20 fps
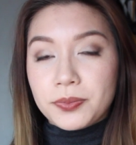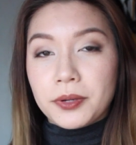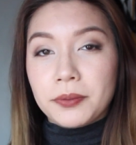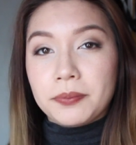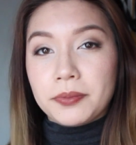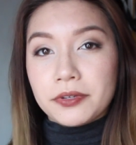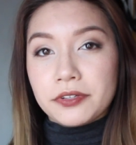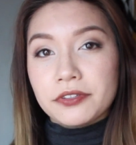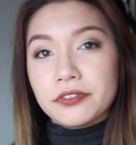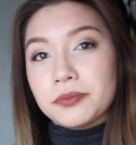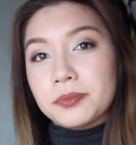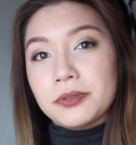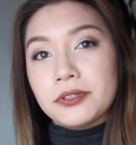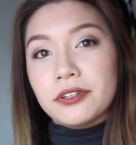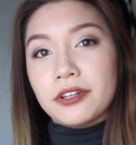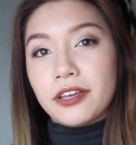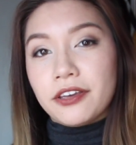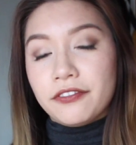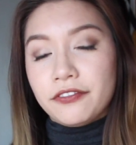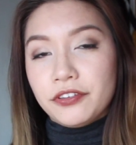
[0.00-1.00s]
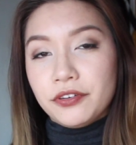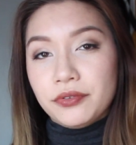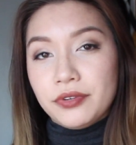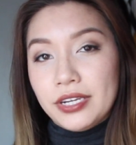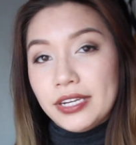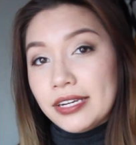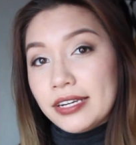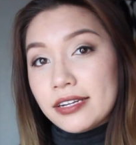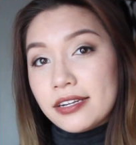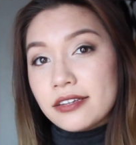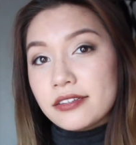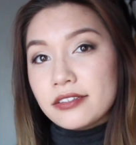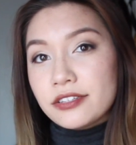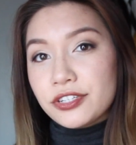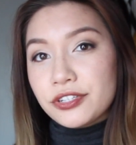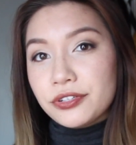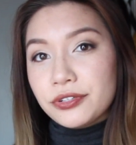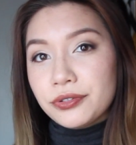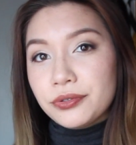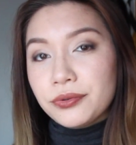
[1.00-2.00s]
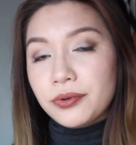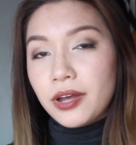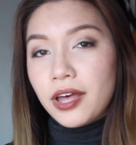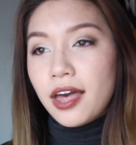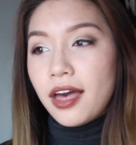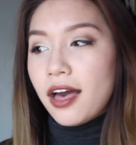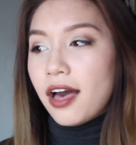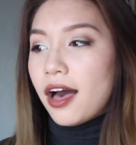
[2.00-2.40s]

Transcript: but buildable if you needed it to.